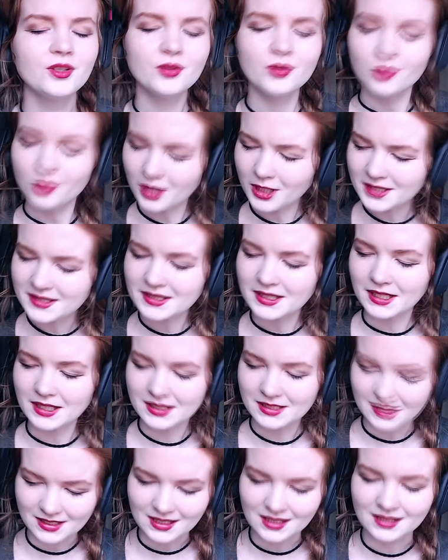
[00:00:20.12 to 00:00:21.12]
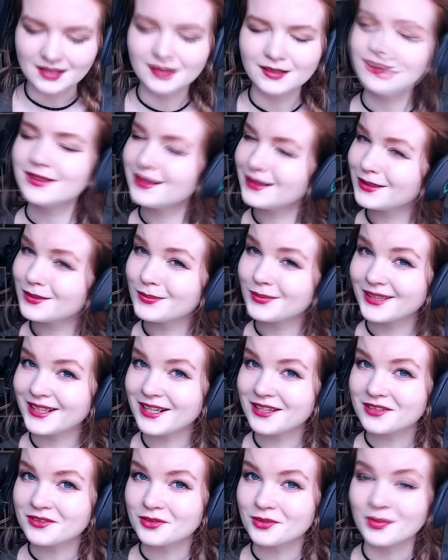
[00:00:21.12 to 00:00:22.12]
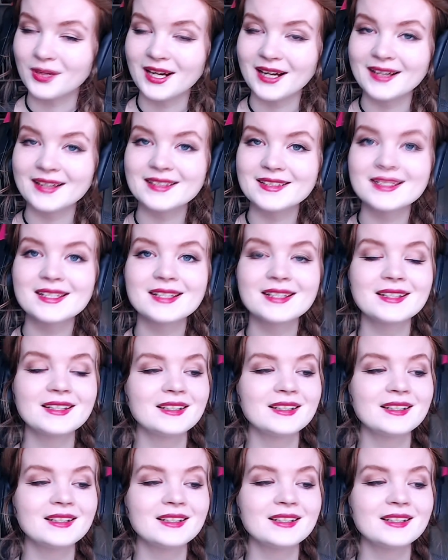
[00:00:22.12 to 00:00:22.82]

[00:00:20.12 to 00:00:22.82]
who was indeed a little bit out of her mind,